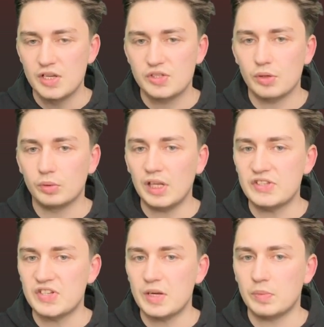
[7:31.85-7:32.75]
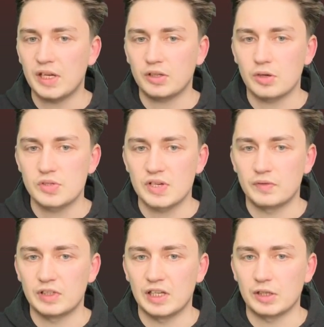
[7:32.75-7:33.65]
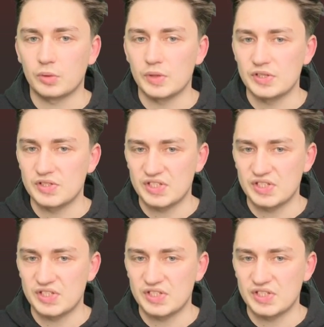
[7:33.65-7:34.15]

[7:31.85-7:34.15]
So let's say black goes something like queen